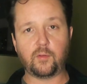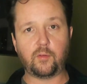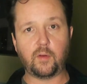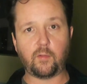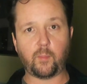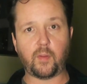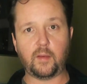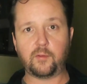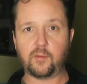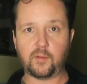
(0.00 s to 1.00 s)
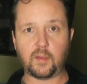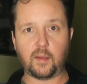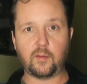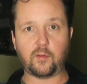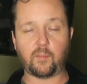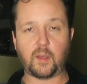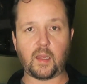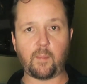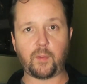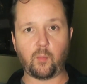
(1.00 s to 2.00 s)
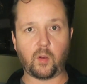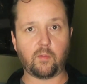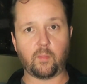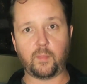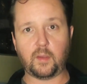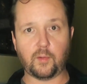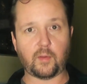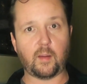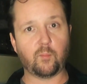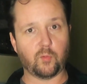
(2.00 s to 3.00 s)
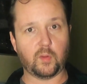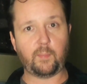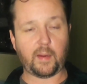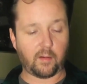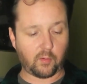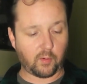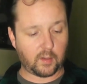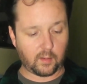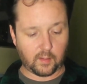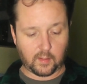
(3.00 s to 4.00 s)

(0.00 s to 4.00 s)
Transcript: in two different places in case something happened to one of them, because I'm really paranoid.